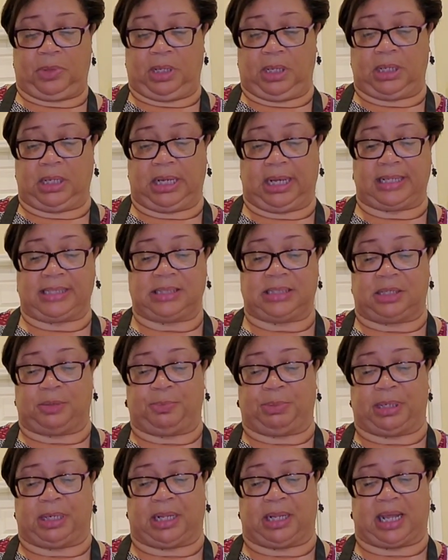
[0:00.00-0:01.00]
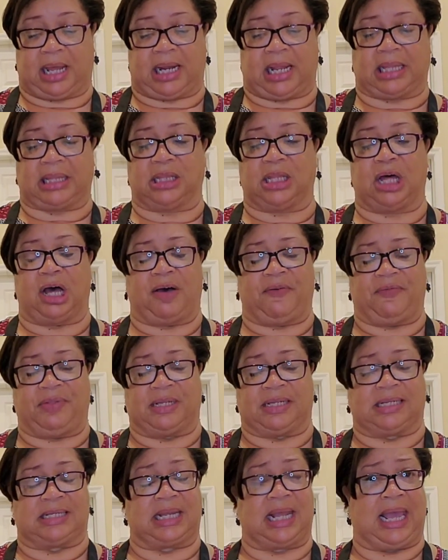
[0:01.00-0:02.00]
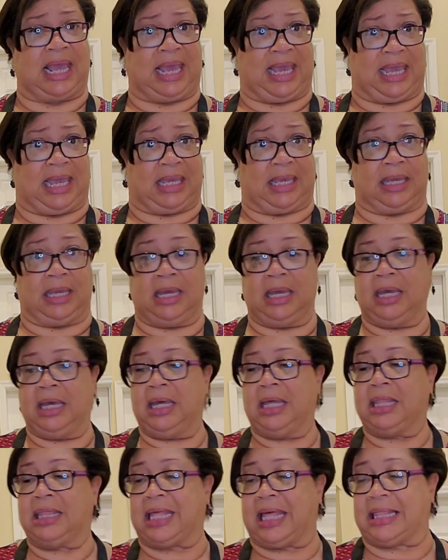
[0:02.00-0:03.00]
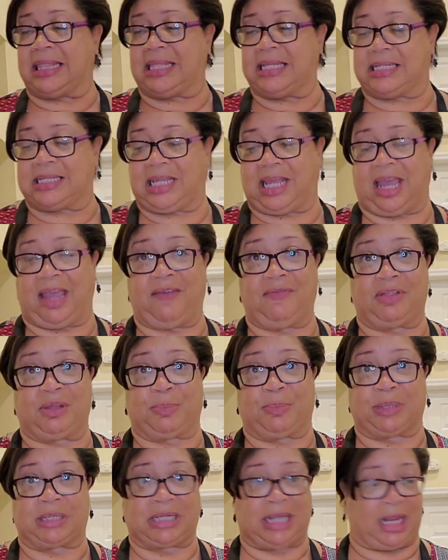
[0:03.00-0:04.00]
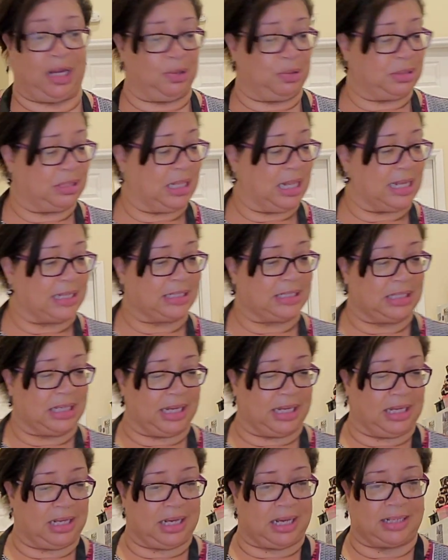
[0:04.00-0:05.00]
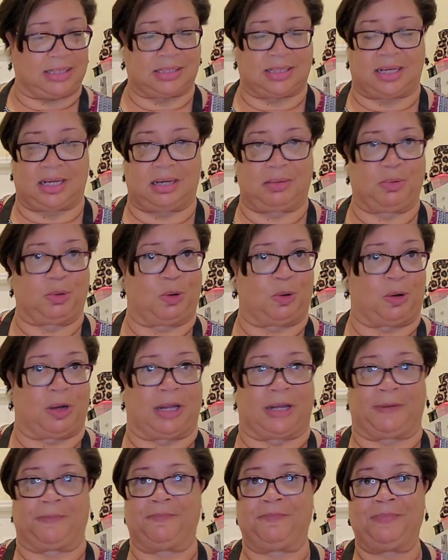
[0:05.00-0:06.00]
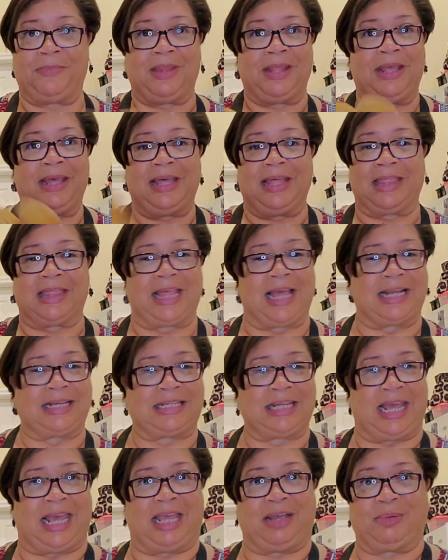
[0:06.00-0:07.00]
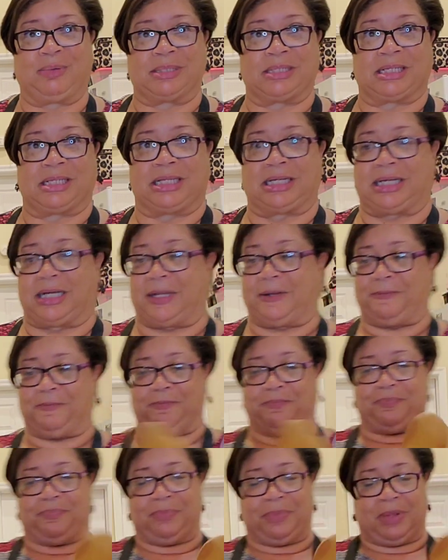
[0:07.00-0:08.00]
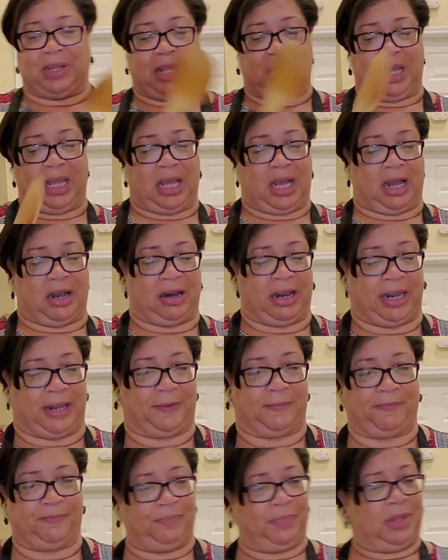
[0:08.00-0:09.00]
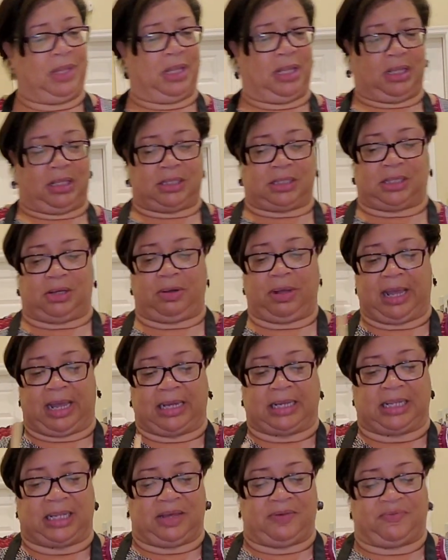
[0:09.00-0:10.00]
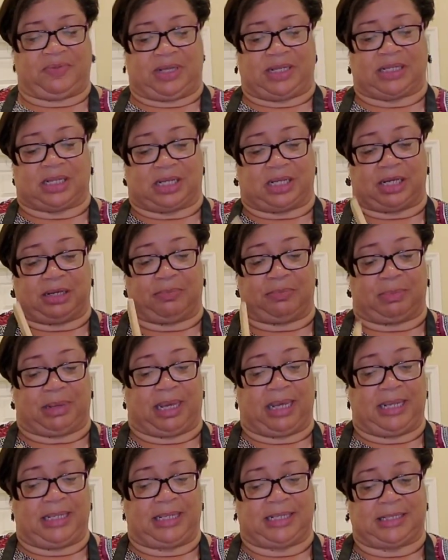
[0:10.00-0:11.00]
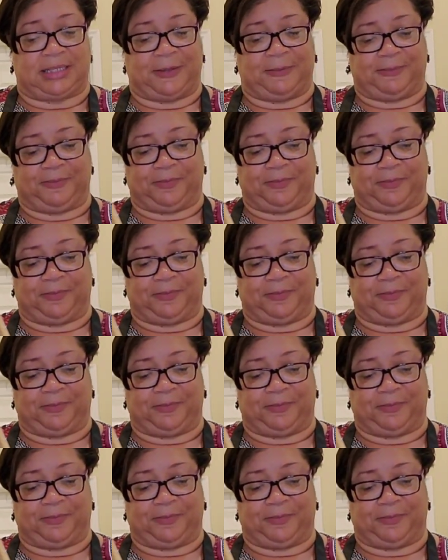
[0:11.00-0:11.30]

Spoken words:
Nice little bit of that. I love the tang that this gave the potatoes last night, guys. Come on. That tang was good. All right. Let's go ahead and give these a good mix.